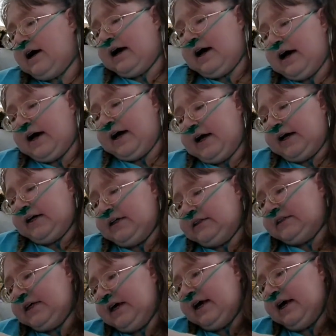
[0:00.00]
I
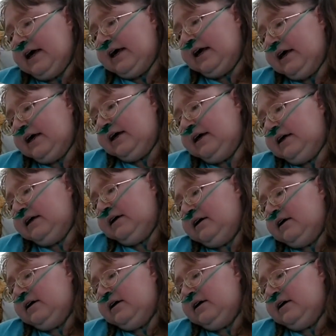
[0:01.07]
take